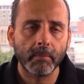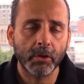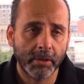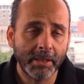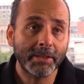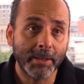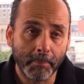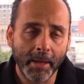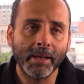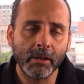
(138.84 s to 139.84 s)
So that is the
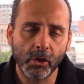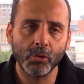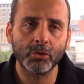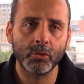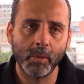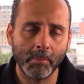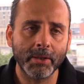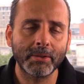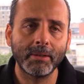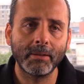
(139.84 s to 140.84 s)
main news we
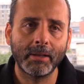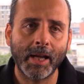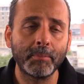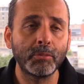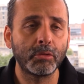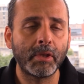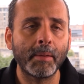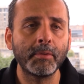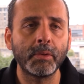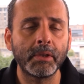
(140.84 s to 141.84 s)
must come to
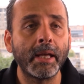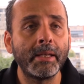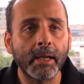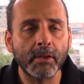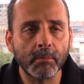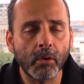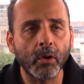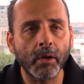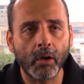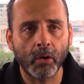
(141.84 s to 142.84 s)
terms with, and there is
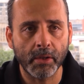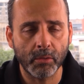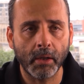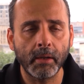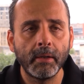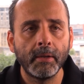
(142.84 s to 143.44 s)
more on its way.